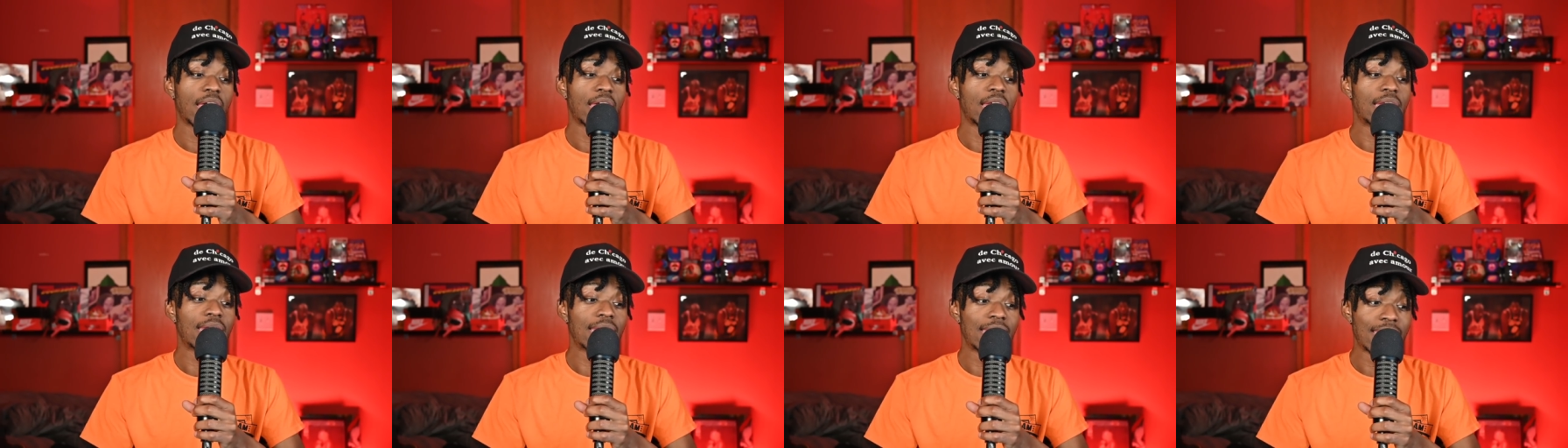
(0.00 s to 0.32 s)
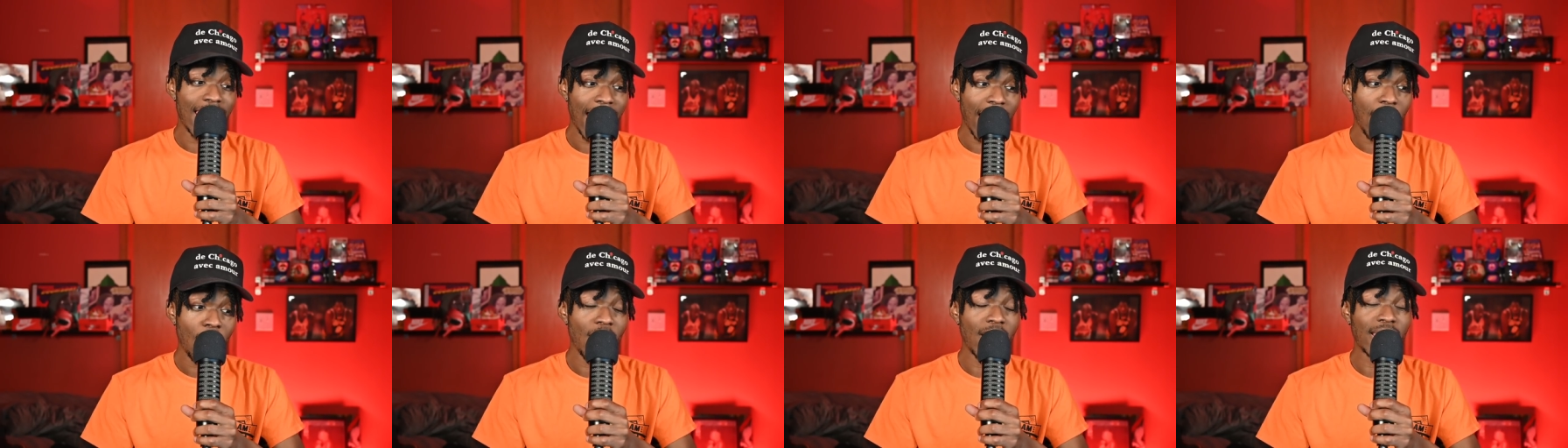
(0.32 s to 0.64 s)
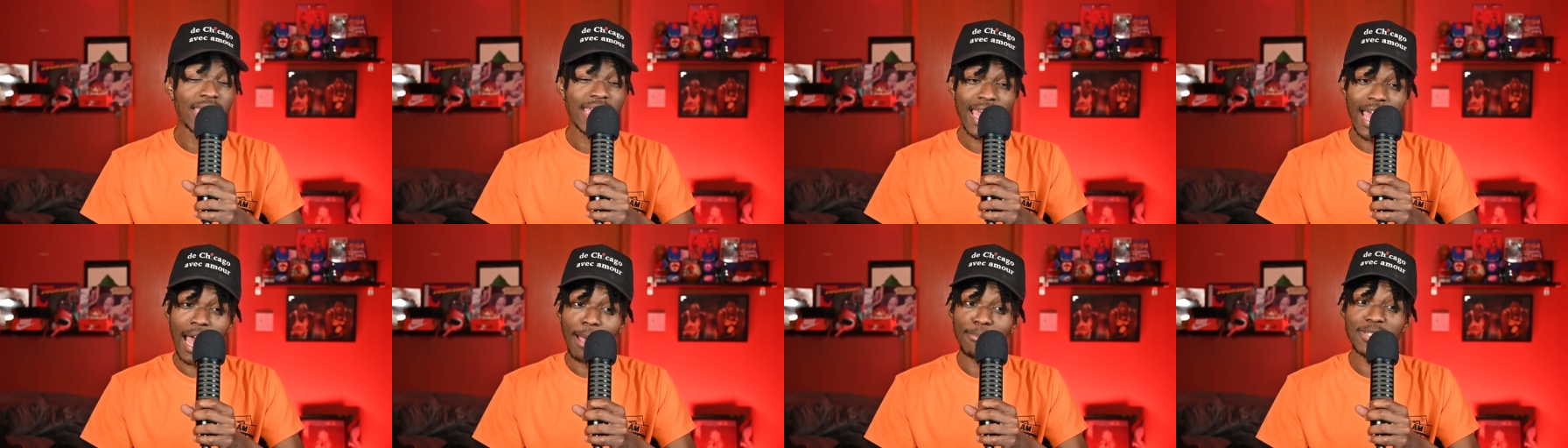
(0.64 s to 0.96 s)
Now,
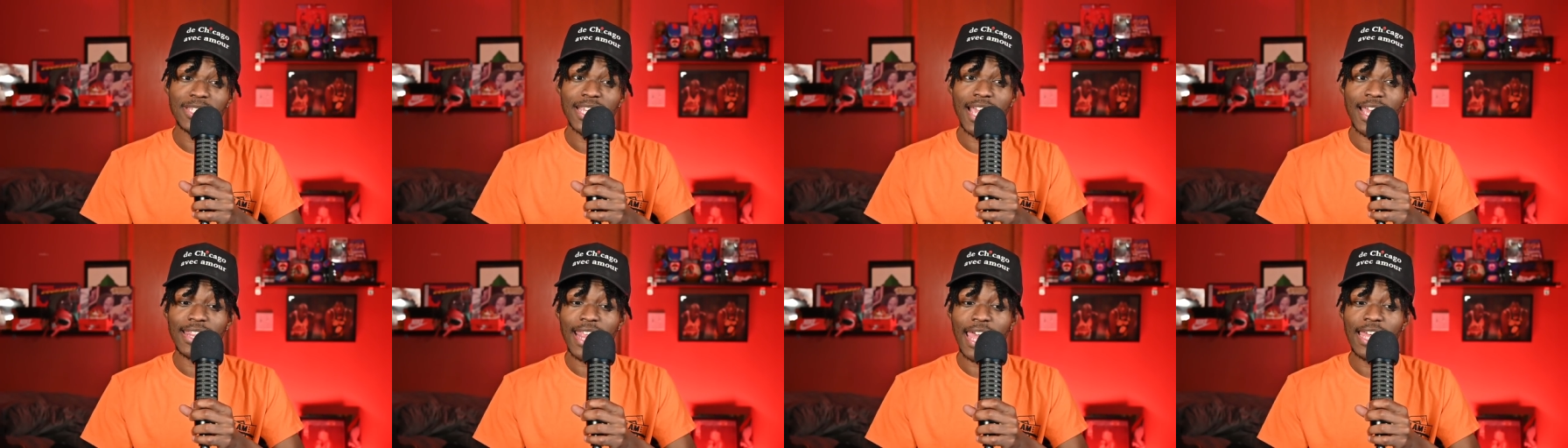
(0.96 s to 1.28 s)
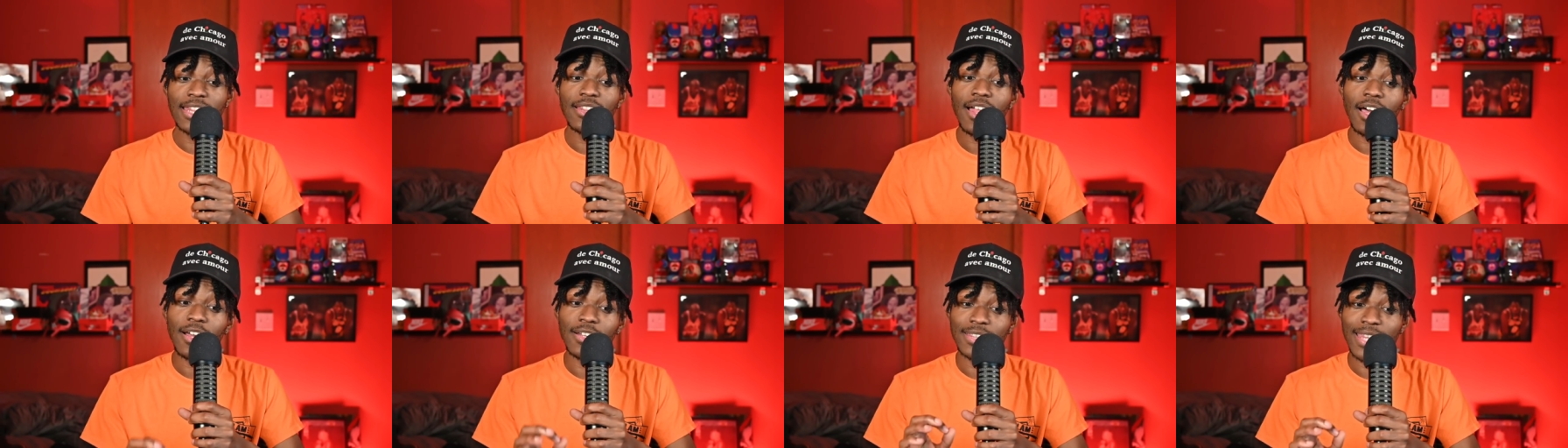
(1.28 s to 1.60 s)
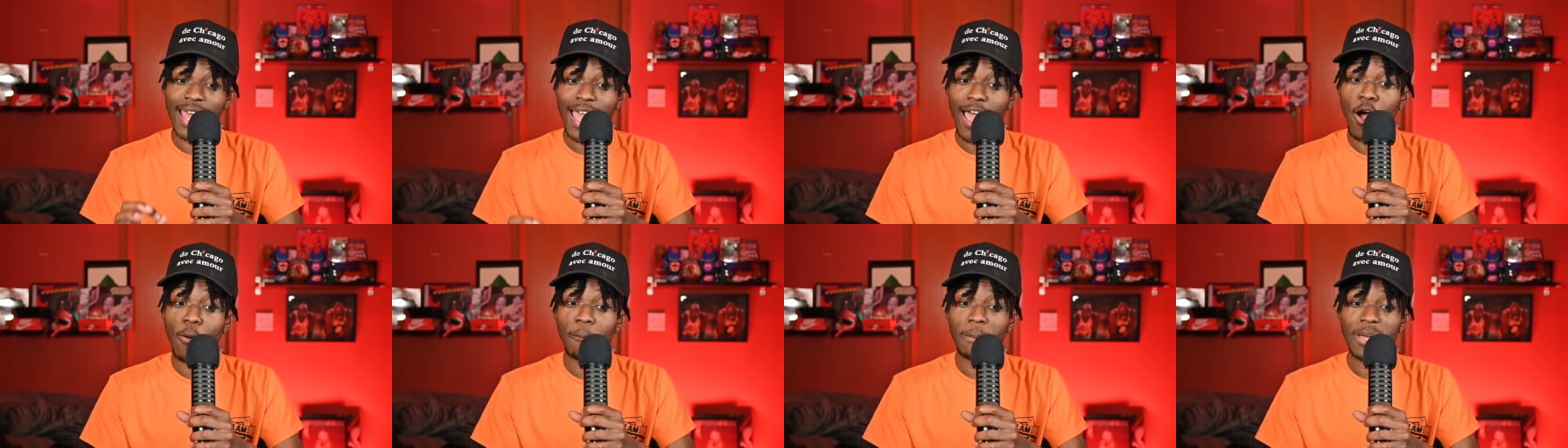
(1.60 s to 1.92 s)
again, I'm saying they lucked
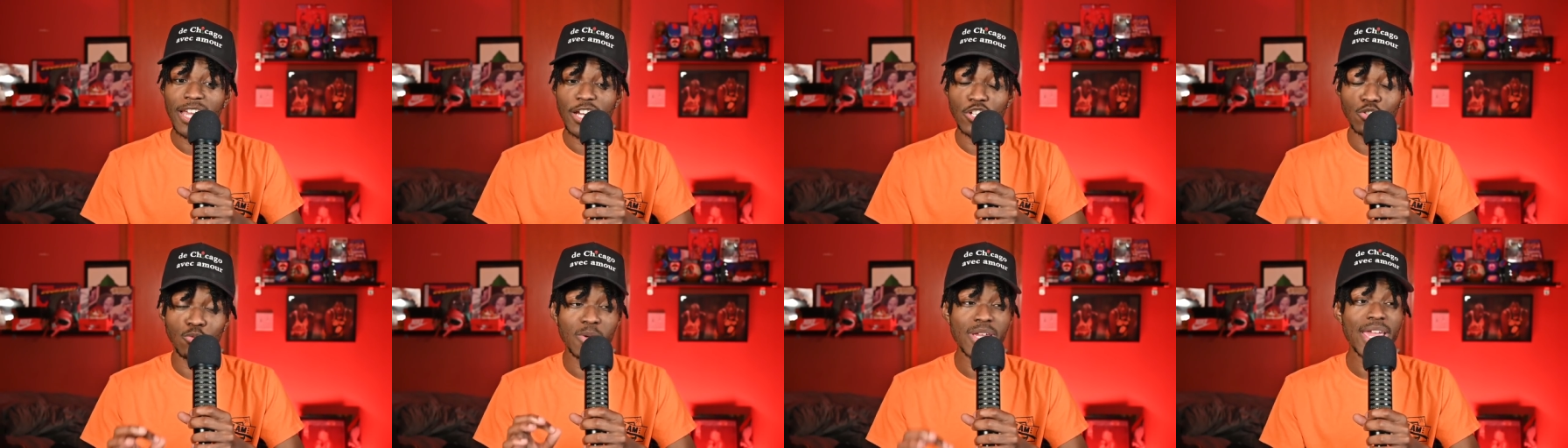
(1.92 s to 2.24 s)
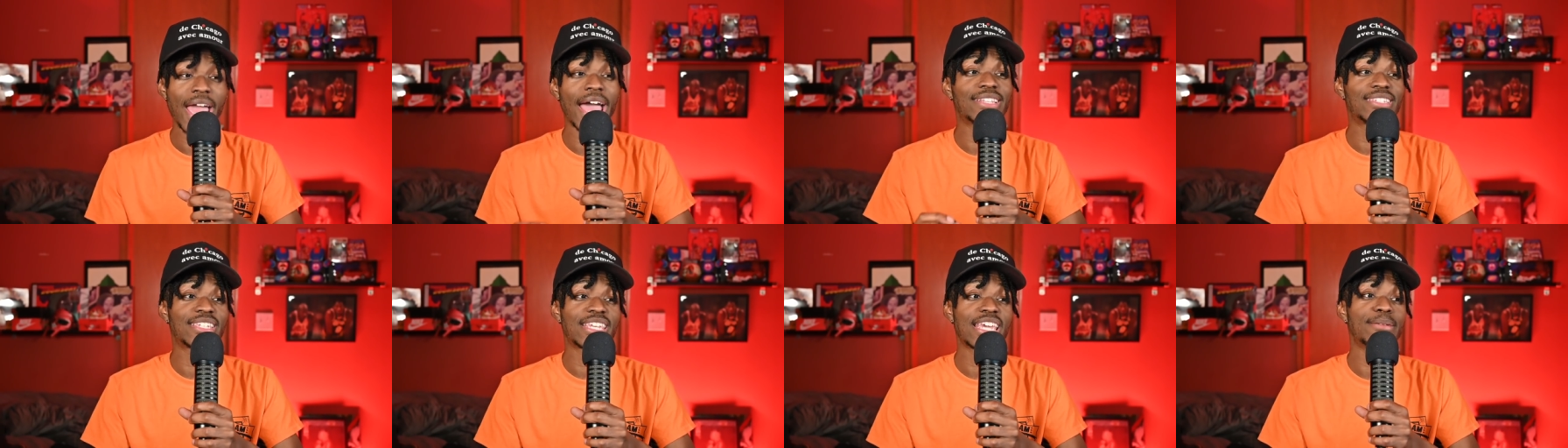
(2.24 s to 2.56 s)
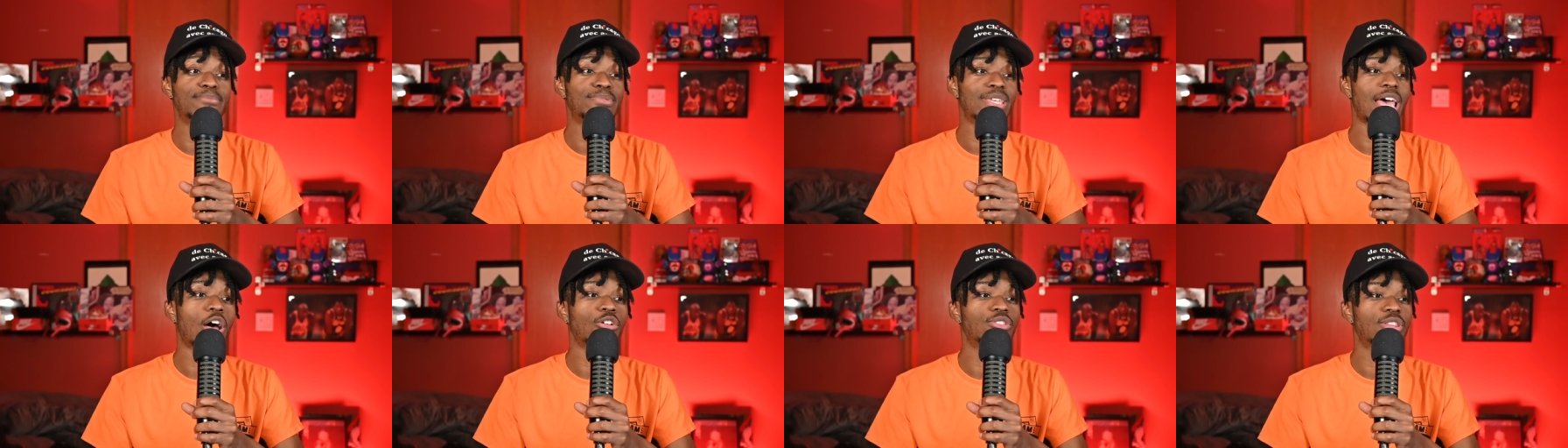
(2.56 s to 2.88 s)
out because we had
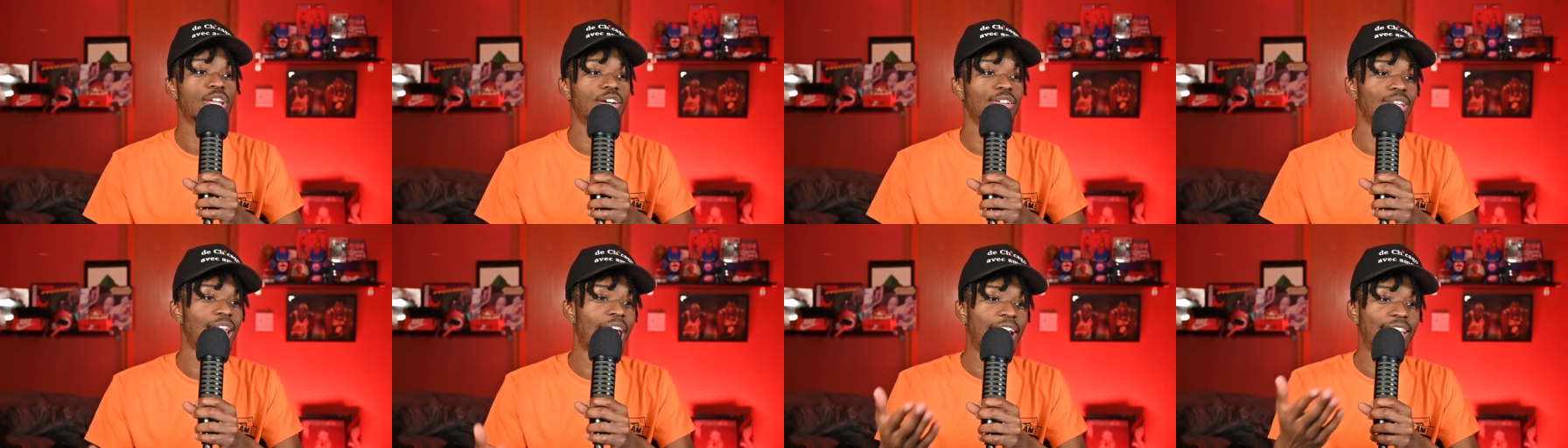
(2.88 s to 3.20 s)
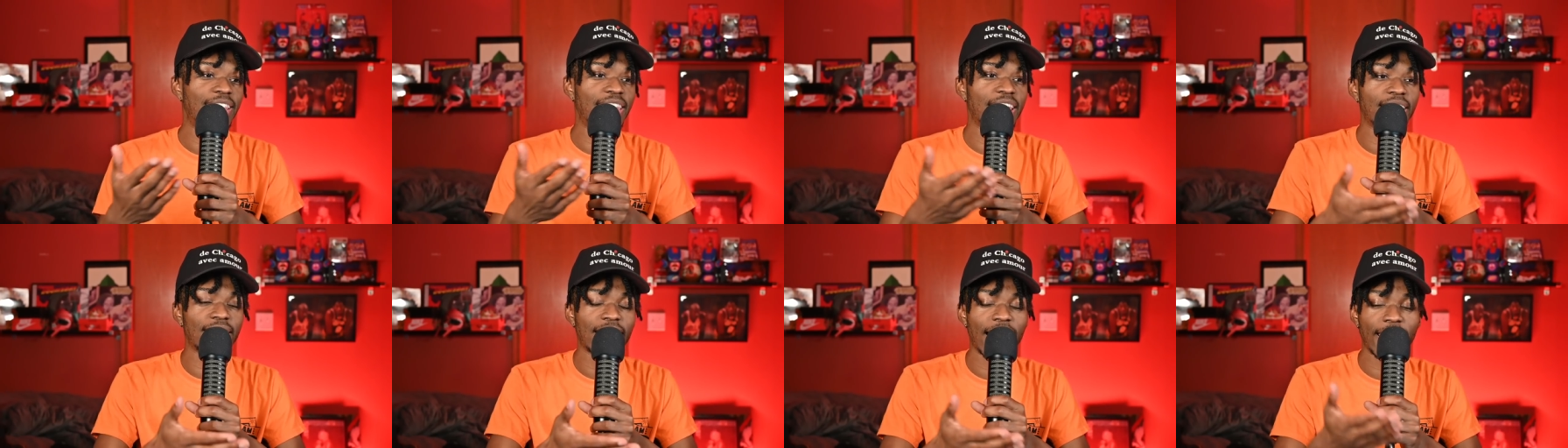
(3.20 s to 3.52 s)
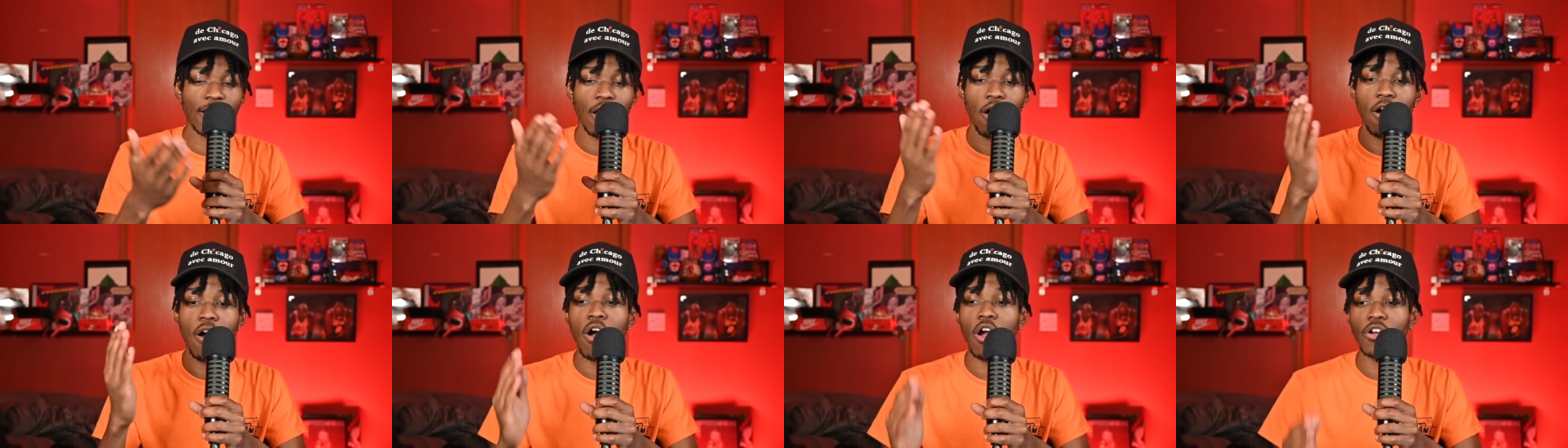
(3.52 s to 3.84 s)
teams out there like the
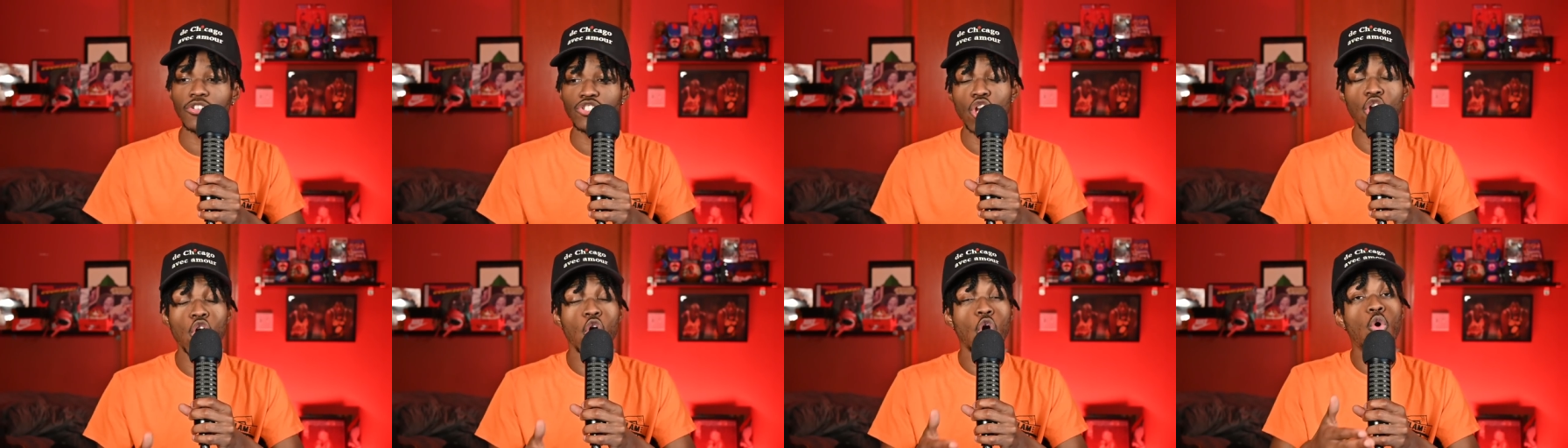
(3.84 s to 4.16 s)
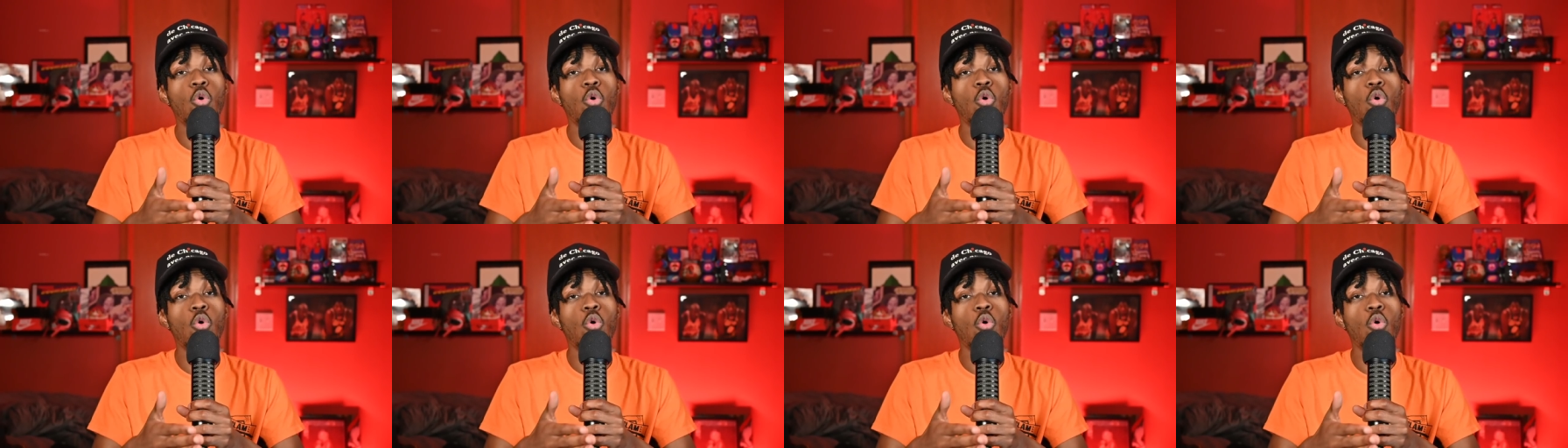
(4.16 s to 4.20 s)
Atlanta Hawks